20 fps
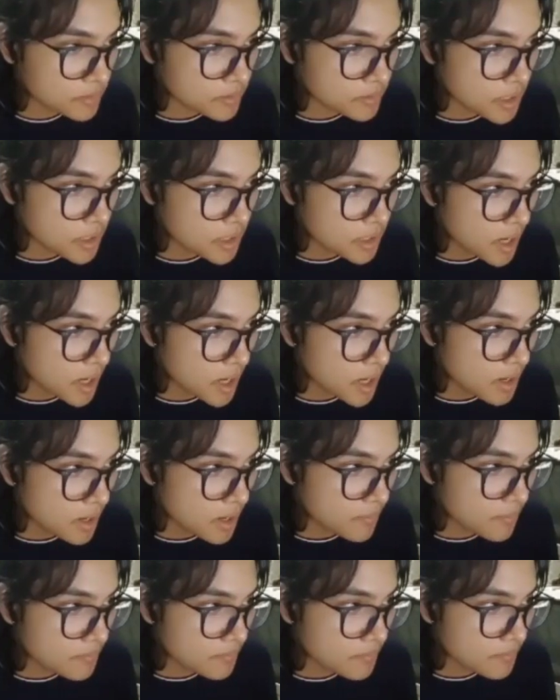
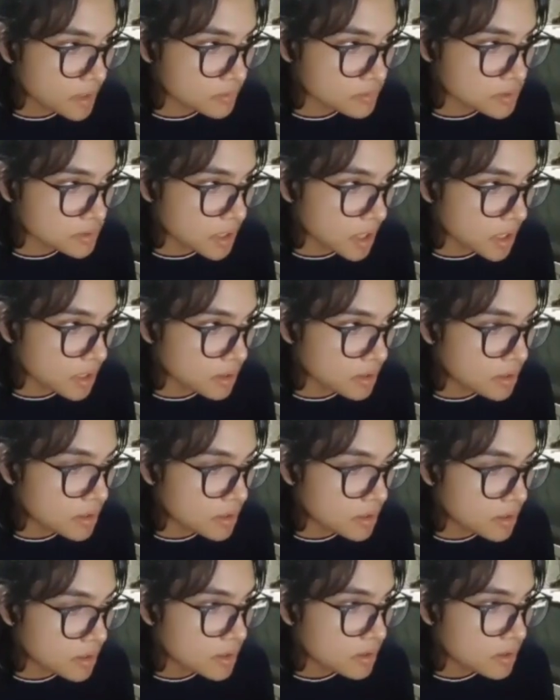N,
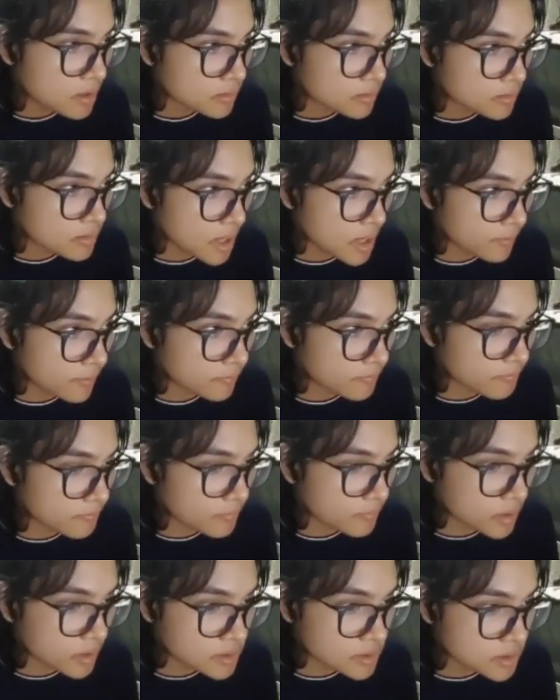then have
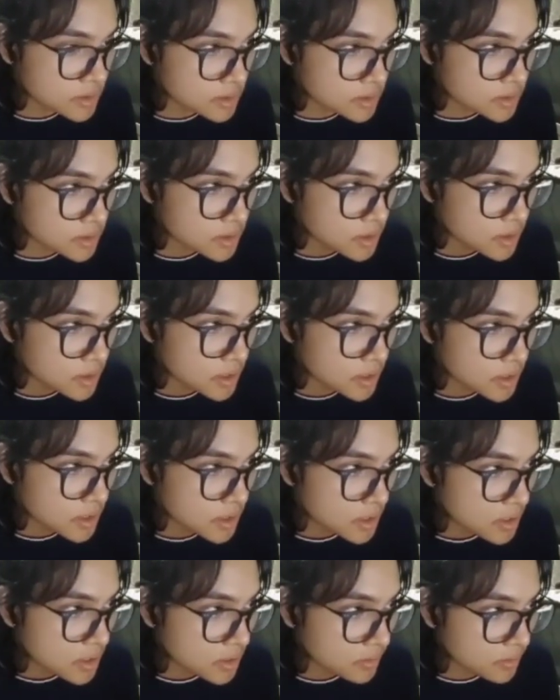plus,
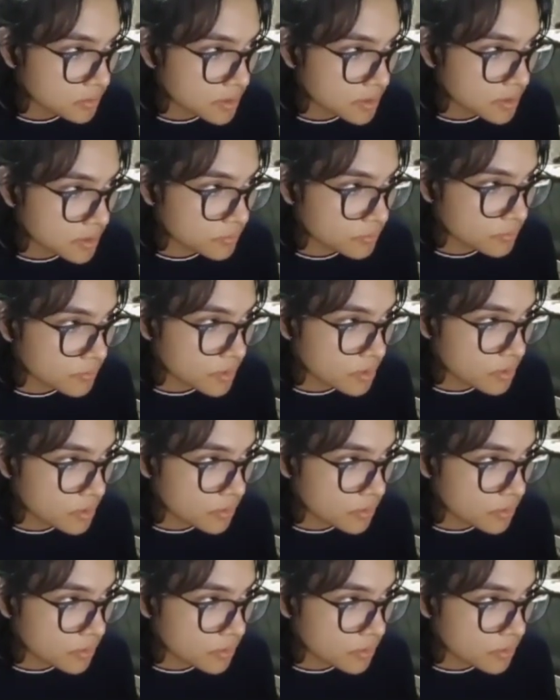and then we're going